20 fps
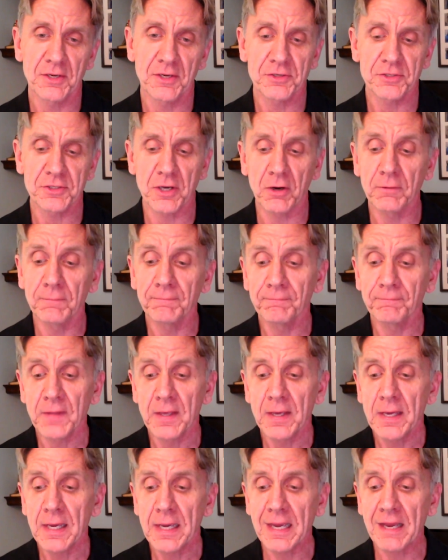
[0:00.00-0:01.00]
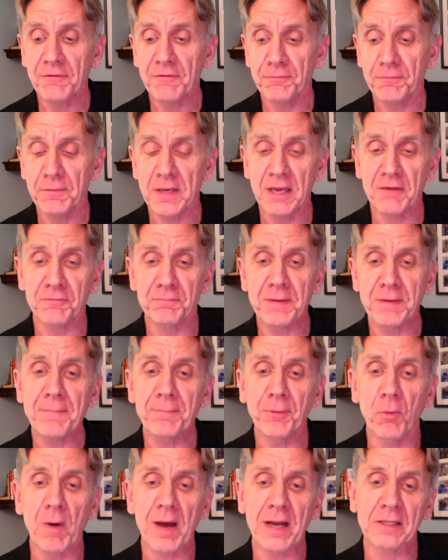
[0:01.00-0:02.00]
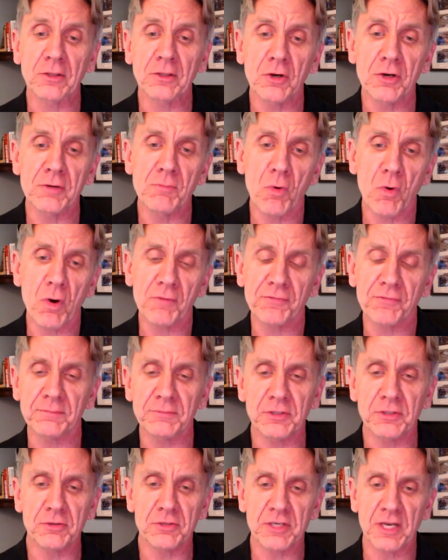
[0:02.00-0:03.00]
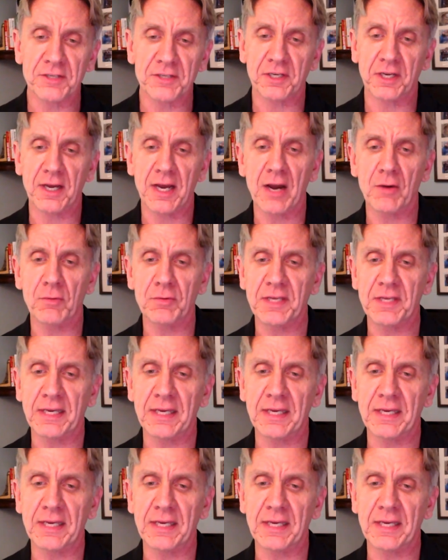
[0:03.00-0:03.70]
So if people want to learn more from you, Jessica, how would